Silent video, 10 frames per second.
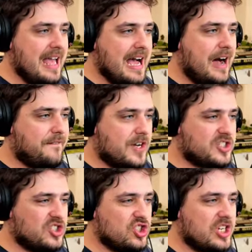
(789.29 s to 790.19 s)
How fast
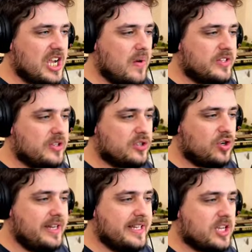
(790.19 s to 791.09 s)
is she going? So
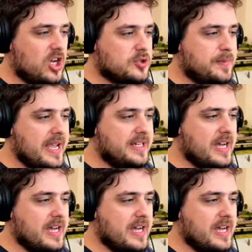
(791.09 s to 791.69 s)
try and link our speed.